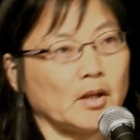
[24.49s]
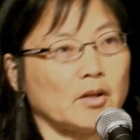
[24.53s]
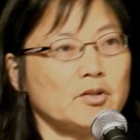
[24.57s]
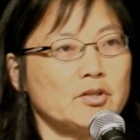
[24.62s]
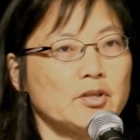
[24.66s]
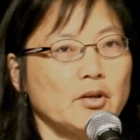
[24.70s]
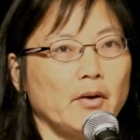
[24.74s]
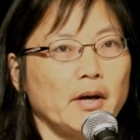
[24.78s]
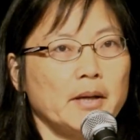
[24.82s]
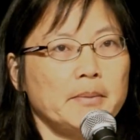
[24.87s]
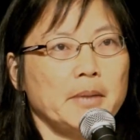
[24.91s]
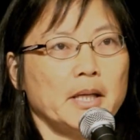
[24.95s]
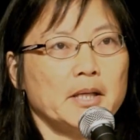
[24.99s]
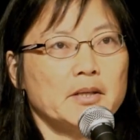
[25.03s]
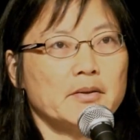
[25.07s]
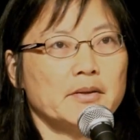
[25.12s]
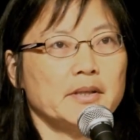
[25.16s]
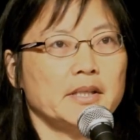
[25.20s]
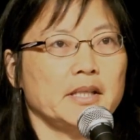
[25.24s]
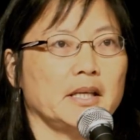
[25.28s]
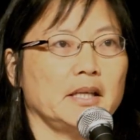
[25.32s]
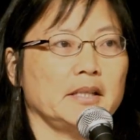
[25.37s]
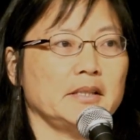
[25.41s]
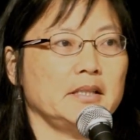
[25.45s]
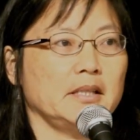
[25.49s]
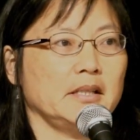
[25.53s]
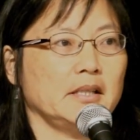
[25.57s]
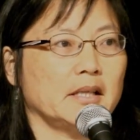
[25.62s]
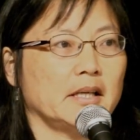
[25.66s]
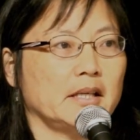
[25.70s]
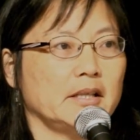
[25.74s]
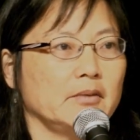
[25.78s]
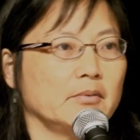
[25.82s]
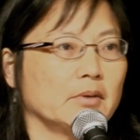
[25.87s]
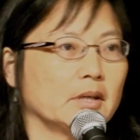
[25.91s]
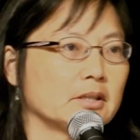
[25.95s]
So I met her in
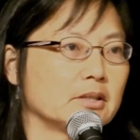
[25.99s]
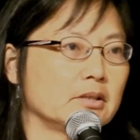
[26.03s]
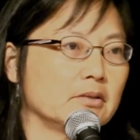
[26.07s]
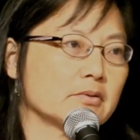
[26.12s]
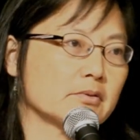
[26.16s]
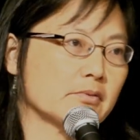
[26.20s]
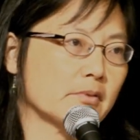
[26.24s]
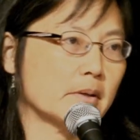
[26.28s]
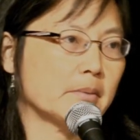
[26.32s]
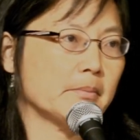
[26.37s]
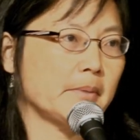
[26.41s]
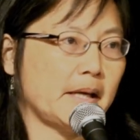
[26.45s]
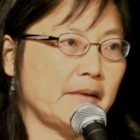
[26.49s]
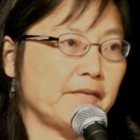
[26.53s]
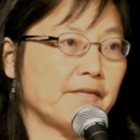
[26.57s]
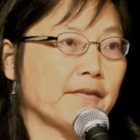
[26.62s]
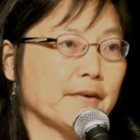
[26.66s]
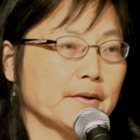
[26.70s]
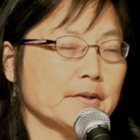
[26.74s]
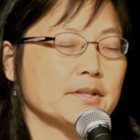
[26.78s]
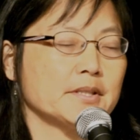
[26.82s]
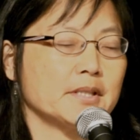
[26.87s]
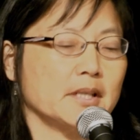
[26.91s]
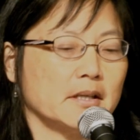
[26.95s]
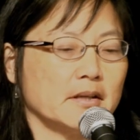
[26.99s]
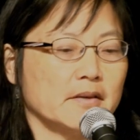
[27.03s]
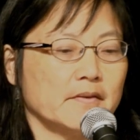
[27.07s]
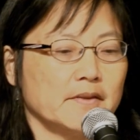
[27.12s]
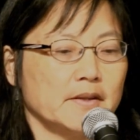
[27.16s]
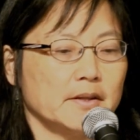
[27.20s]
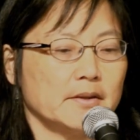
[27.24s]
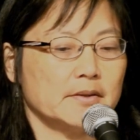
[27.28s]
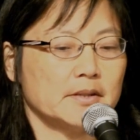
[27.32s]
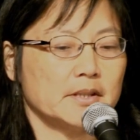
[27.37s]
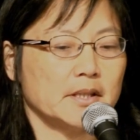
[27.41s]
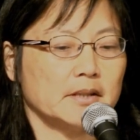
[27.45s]
1991. She was one of my first
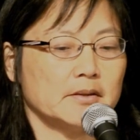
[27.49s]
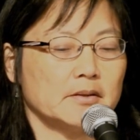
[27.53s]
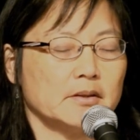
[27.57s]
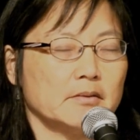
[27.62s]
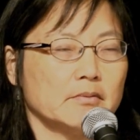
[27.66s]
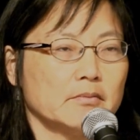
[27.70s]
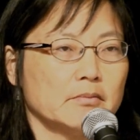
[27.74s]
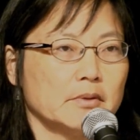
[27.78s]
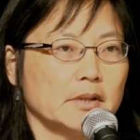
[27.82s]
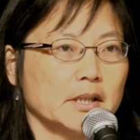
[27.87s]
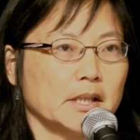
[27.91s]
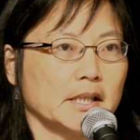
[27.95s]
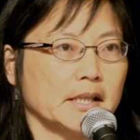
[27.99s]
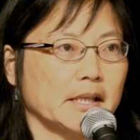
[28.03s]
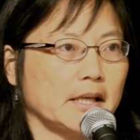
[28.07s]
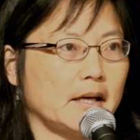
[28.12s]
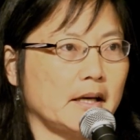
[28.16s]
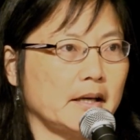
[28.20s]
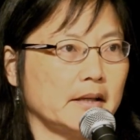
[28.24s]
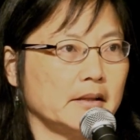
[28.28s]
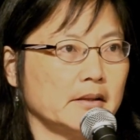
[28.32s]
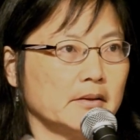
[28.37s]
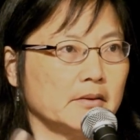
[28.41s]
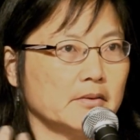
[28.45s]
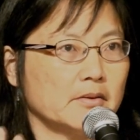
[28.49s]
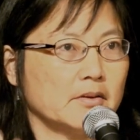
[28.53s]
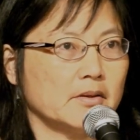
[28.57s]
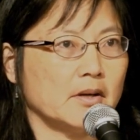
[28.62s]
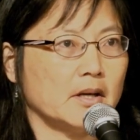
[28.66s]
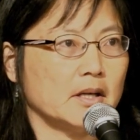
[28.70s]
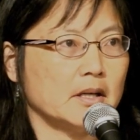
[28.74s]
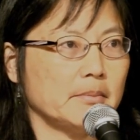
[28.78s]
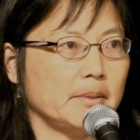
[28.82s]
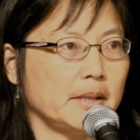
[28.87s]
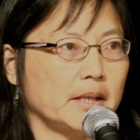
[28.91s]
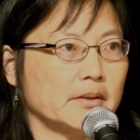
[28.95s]
interviews, and really I
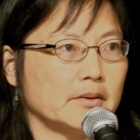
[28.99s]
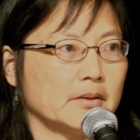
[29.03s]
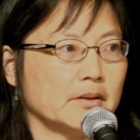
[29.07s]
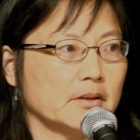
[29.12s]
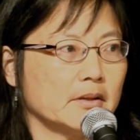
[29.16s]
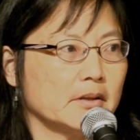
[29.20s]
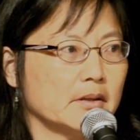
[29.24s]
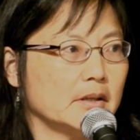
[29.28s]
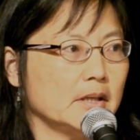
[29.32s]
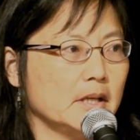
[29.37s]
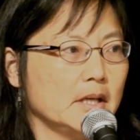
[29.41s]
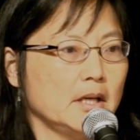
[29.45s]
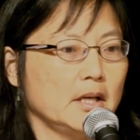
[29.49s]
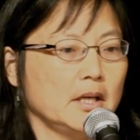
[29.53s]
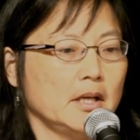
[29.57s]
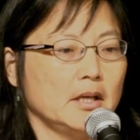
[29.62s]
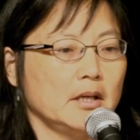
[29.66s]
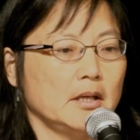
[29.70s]
thought about her